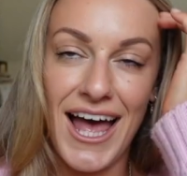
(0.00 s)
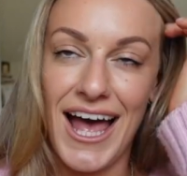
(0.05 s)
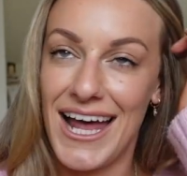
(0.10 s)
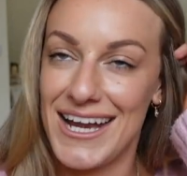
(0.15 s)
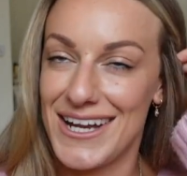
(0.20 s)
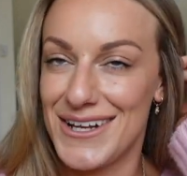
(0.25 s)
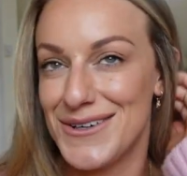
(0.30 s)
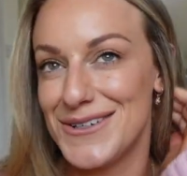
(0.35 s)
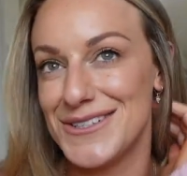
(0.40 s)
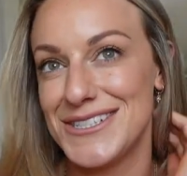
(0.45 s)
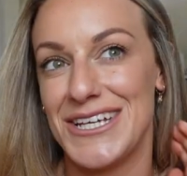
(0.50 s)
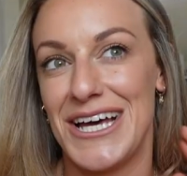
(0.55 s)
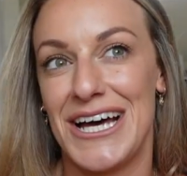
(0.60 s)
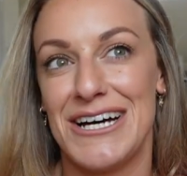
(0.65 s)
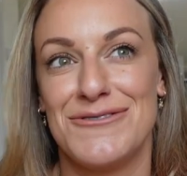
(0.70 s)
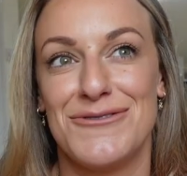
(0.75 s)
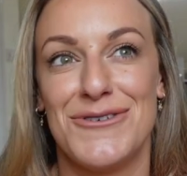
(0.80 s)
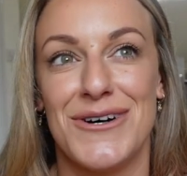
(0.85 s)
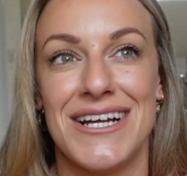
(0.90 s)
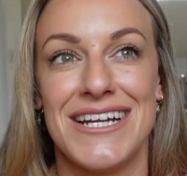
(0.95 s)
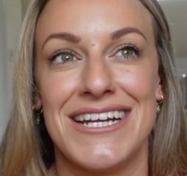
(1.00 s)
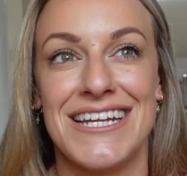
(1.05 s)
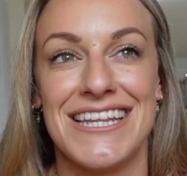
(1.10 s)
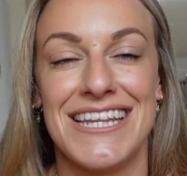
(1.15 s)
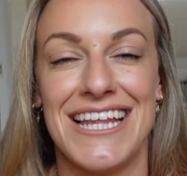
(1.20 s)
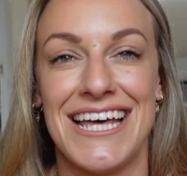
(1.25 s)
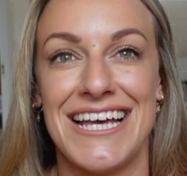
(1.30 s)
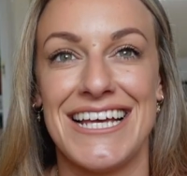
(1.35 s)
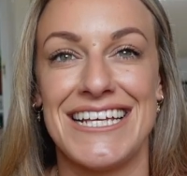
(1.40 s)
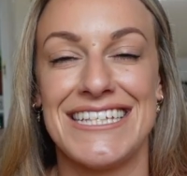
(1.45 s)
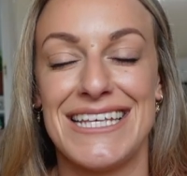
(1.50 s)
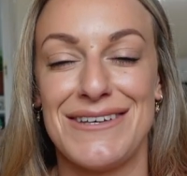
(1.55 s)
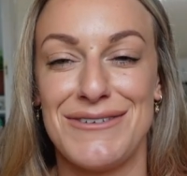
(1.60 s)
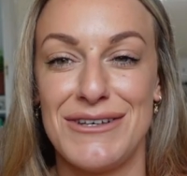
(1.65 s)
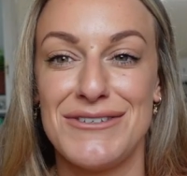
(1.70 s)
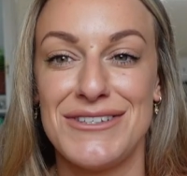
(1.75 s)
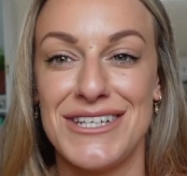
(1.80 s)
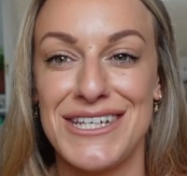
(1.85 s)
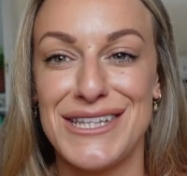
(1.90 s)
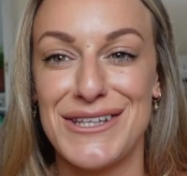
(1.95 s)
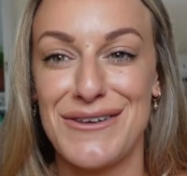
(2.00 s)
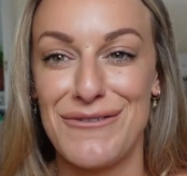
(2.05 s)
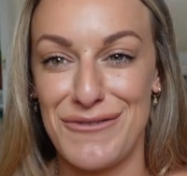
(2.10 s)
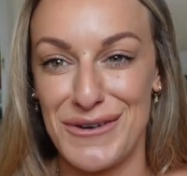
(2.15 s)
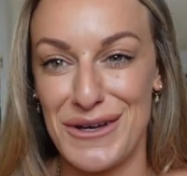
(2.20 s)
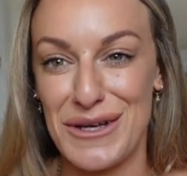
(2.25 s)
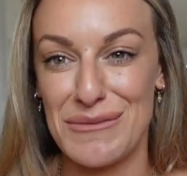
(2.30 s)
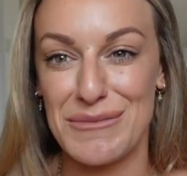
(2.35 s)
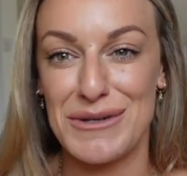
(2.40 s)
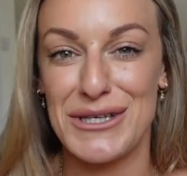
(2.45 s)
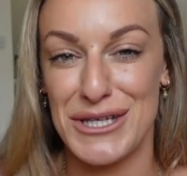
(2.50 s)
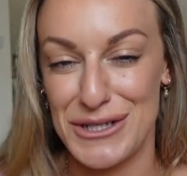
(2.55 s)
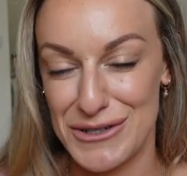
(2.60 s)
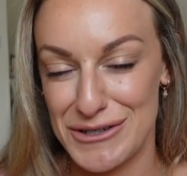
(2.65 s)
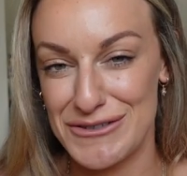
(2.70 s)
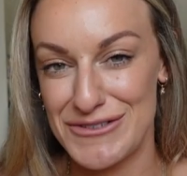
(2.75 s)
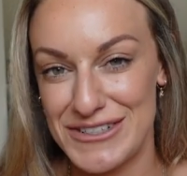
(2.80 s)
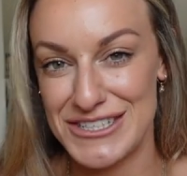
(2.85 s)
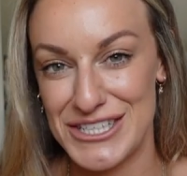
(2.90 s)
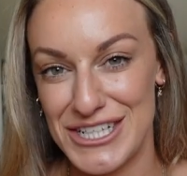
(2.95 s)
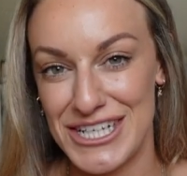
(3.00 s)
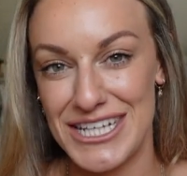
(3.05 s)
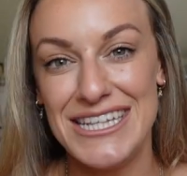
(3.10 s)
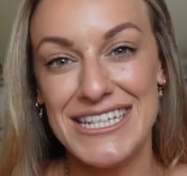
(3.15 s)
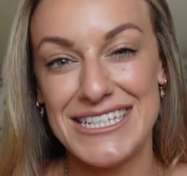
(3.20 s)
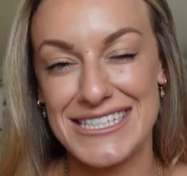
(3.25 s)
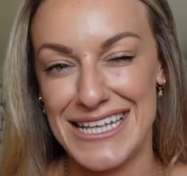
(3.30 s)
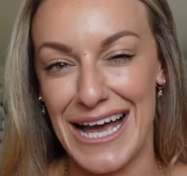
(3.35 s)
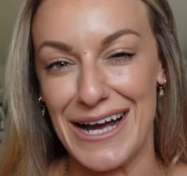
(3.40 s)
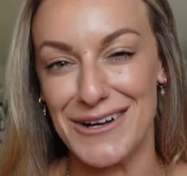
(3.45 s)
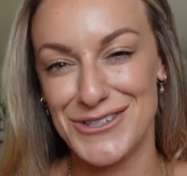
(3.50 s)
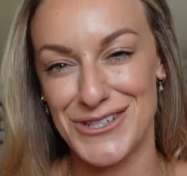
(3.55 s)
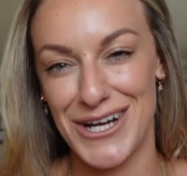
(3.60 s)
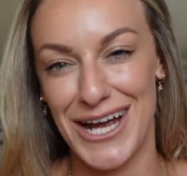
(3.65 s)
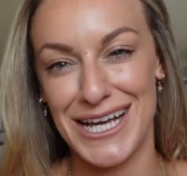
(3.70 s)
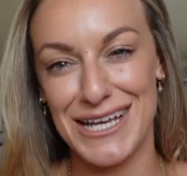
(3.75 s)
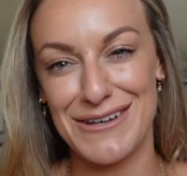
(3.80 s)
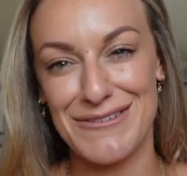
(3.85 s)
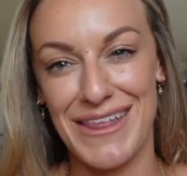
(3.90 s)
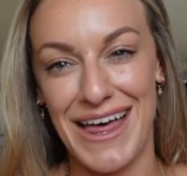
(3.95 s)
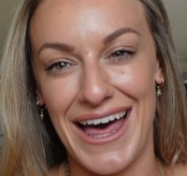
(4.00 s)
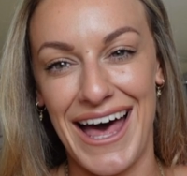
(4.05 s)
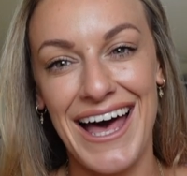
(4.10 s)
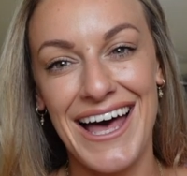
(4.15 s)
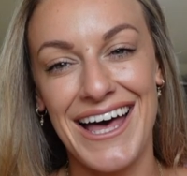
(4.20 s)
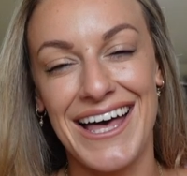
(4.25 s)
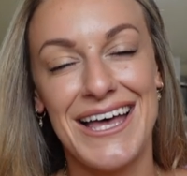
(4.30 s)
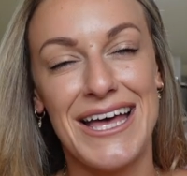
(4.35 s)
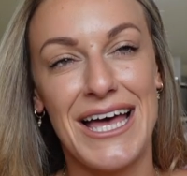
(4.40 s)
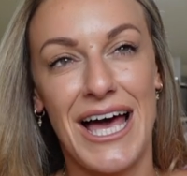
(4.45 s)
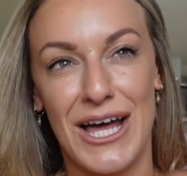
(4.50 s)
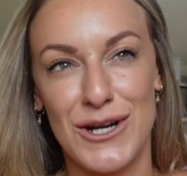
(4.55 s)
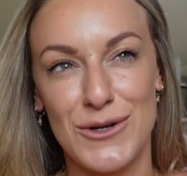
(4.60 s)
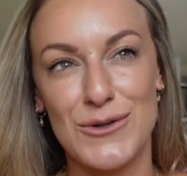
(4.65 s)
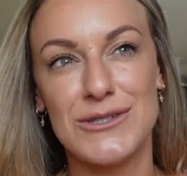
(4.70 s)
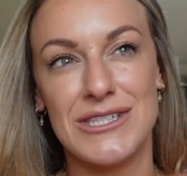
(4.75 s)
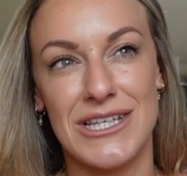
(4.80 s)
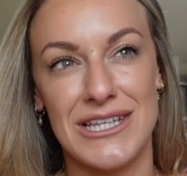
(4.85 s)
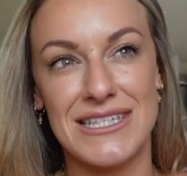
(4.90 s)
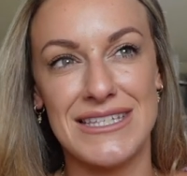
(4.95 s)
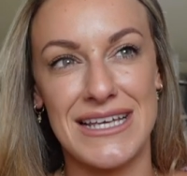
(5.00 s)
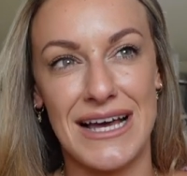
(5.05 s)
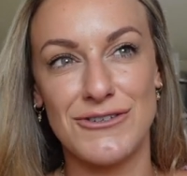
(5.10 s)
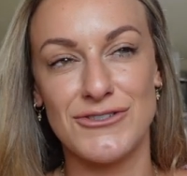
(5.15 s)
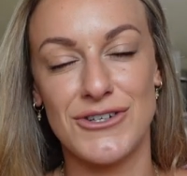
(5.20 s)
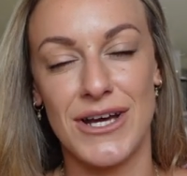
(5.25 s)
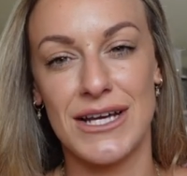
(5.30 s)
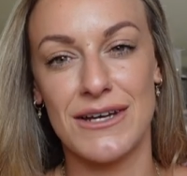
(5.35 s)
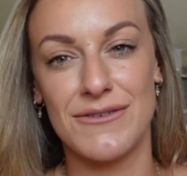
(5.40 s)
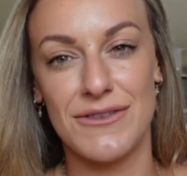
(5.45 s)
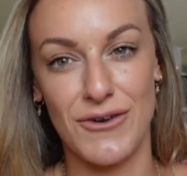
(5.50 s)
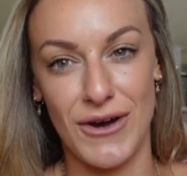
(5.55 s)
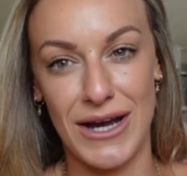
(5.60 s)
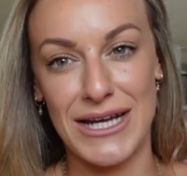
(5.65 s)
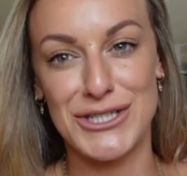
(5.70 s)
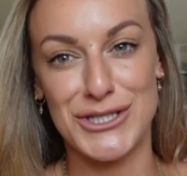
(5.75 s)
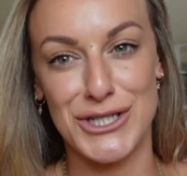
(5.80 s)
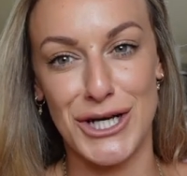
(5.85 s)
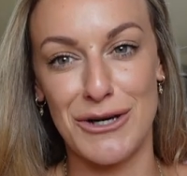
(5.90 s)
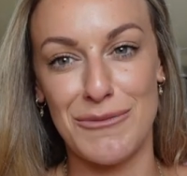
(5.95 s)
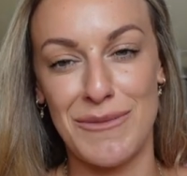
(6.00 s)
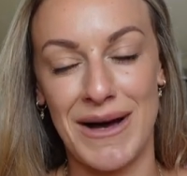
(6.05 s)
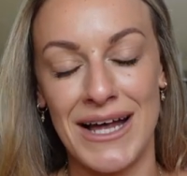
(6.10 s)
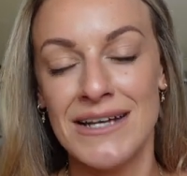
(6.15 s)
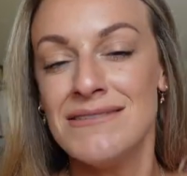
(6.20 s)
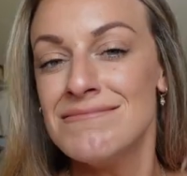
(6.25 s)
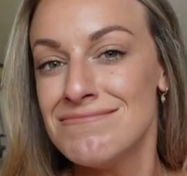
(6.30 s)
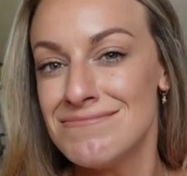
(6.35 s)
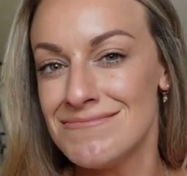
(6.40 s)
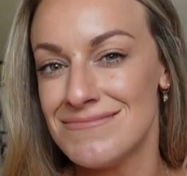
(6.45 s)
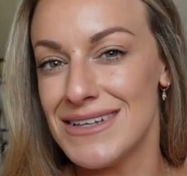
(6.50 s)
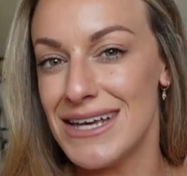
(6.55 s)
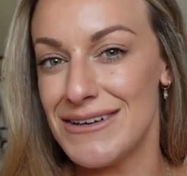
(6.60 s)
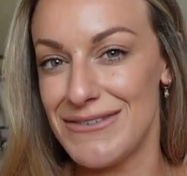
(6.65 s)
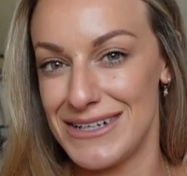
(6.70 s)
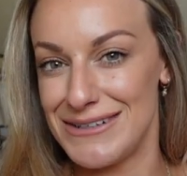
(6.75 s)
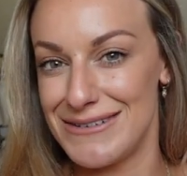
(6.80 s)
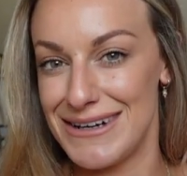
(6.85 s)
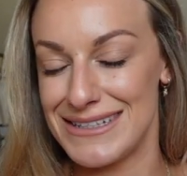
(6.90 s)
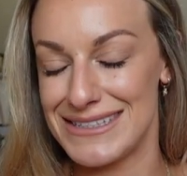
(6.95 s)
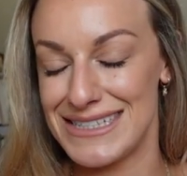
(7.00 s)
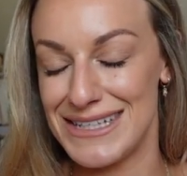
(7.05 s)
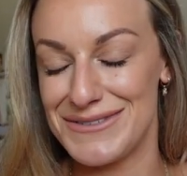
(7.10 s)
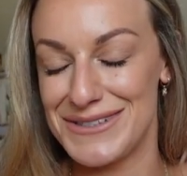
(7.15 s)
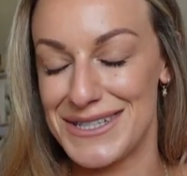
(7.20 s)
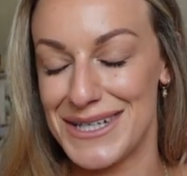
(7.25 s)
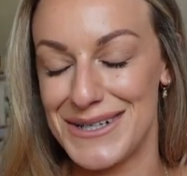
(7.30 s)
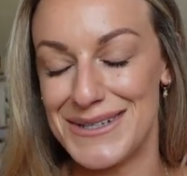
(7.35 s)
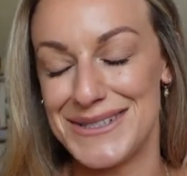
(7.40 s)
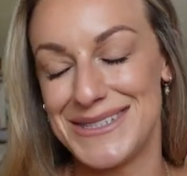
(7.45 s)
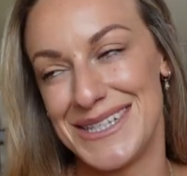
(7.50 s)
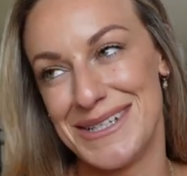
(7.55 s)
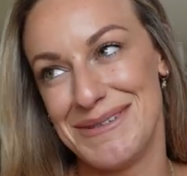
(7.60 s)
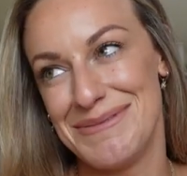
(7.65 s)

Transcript: And I also have one that is, if you've seen the film Eurovision, the soundtrack of that, and also the soundtrack of The Greatest Showman, if anyone else loves those